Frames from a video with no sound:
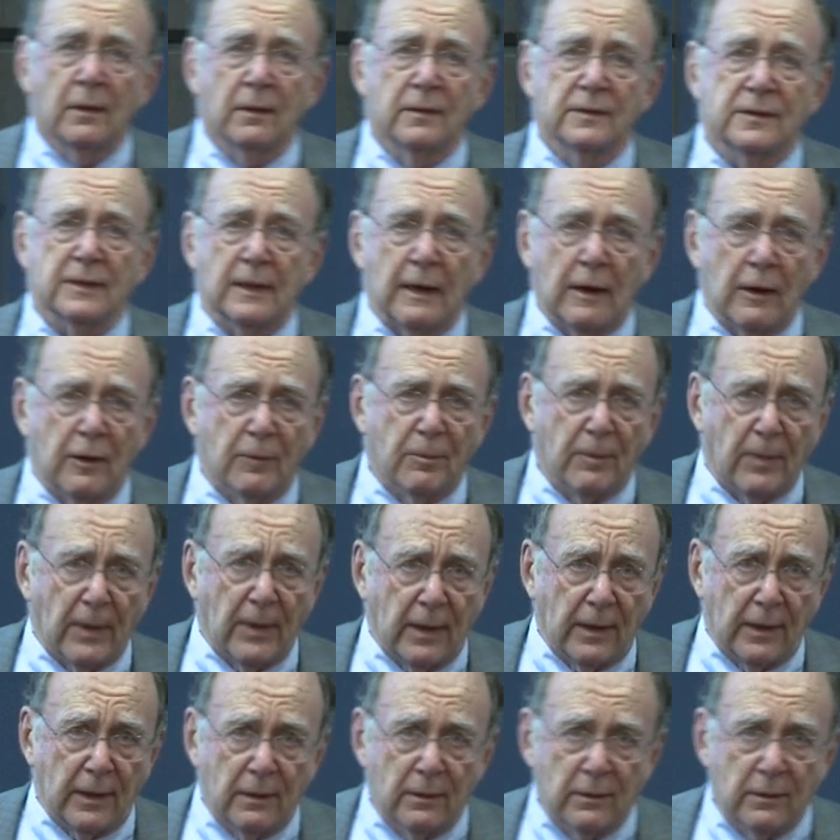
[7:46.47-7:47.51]
start
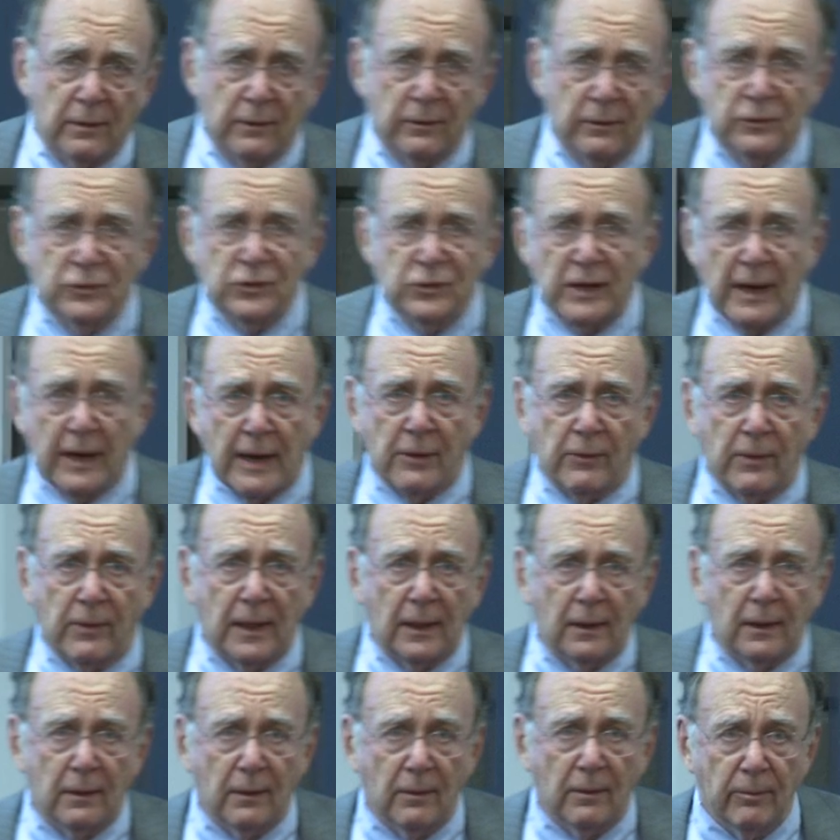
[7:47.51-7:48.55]
by
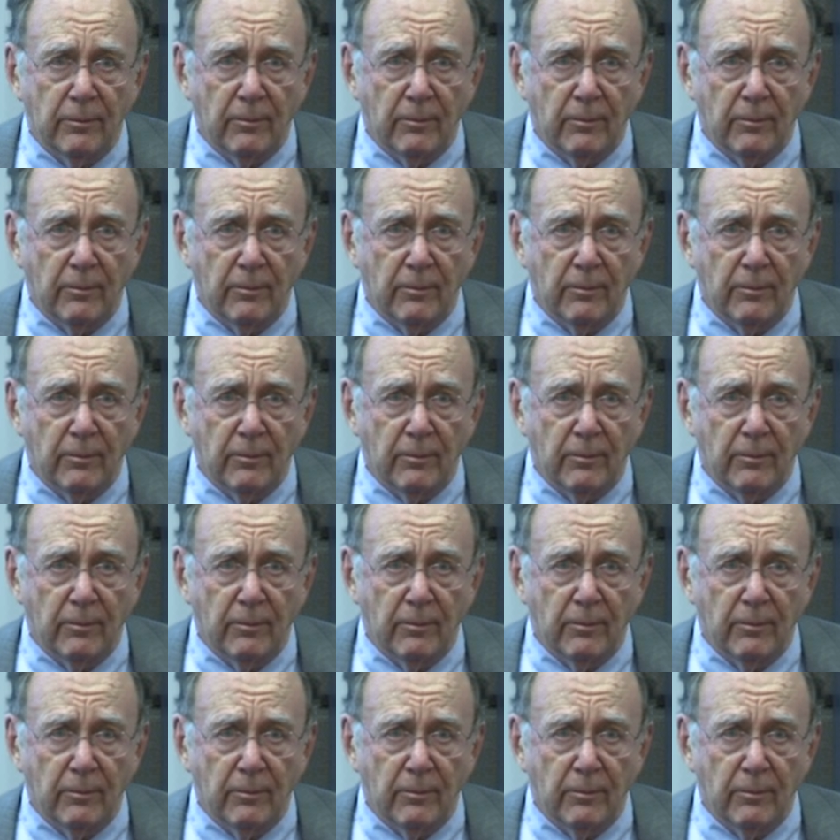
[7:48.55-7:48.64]
shattering